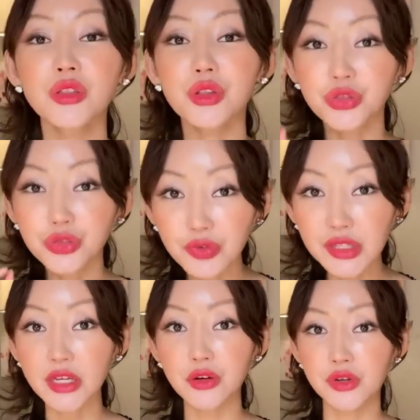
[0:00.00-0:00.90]
the
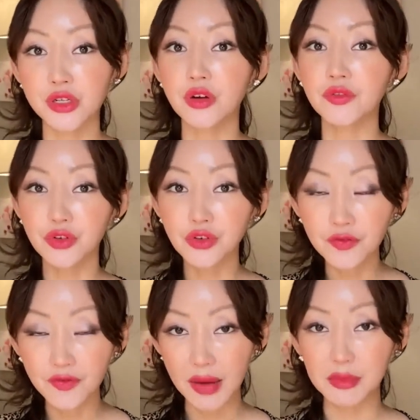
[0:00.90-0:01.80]
3 generations of your
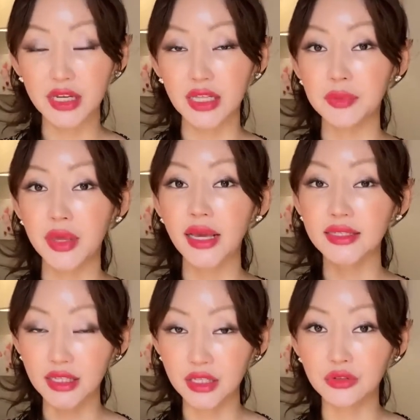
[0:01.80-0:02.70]
family gonna be
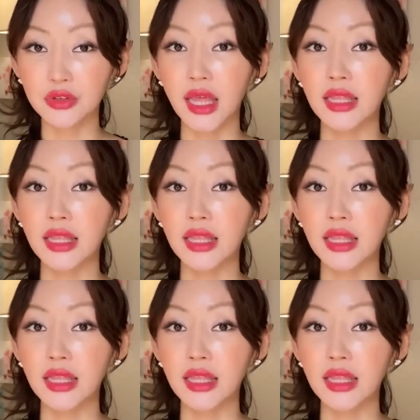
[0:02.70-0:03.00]
executed